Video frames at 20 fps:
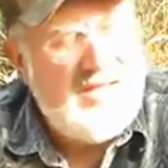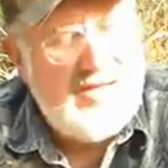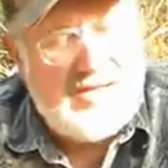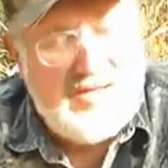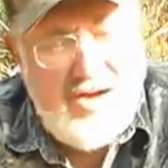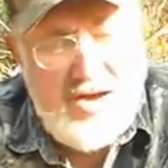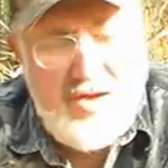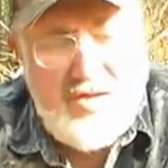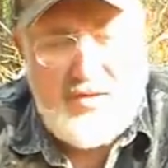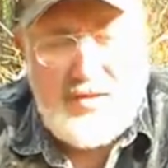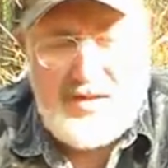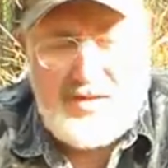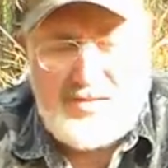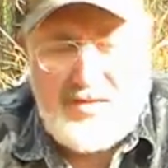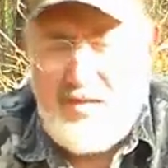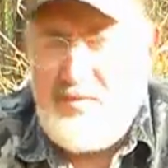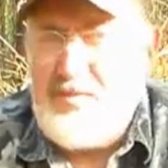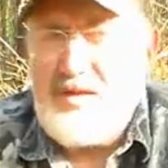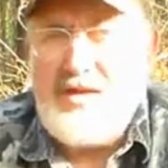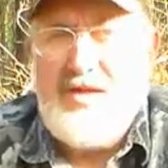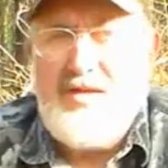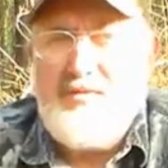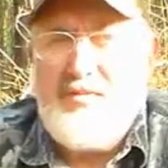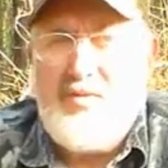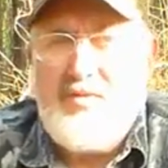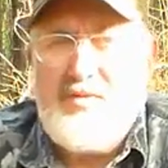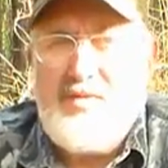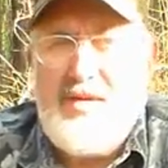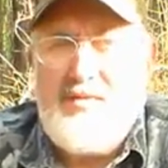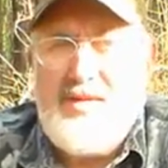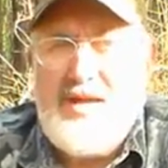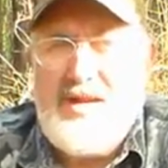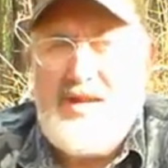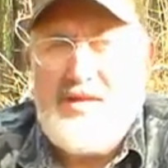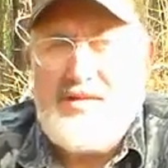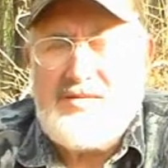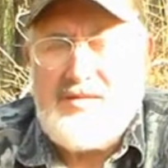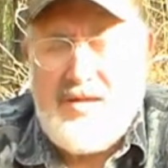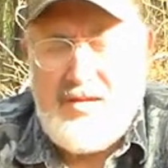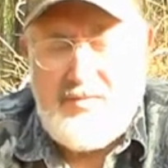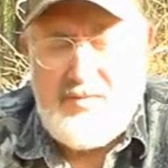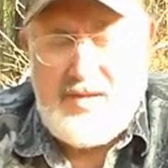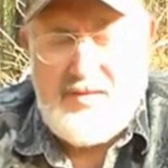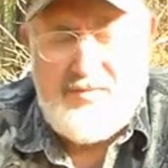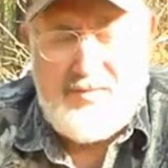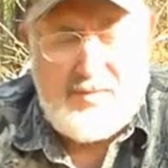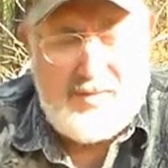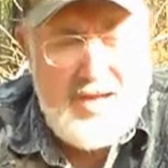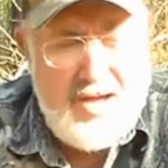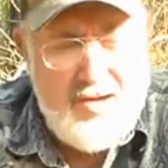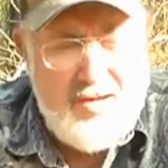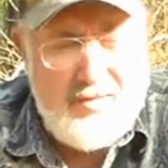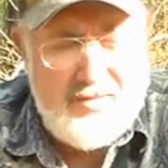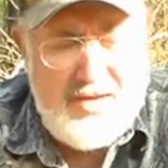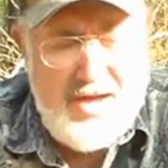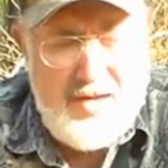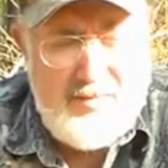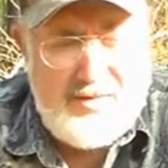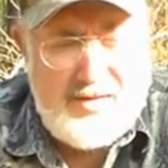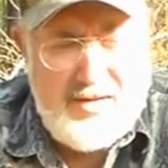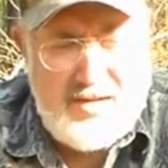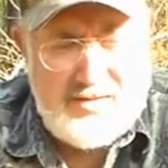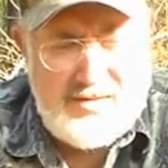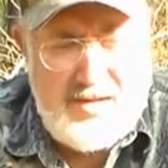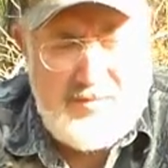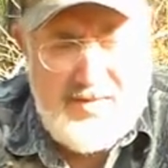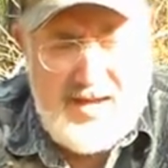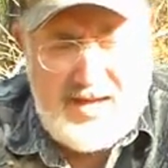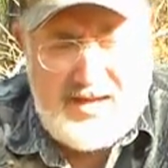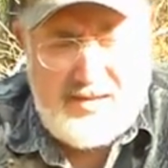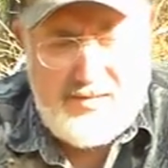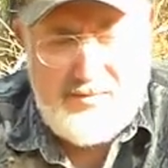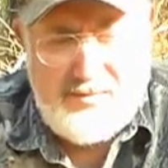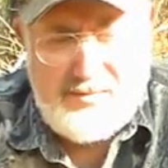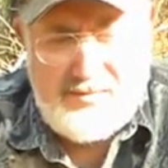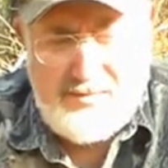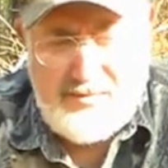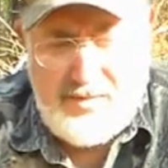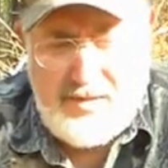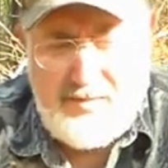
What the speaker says: the call is unbelievable. I mean, it's an unbelievable call, not because I make them,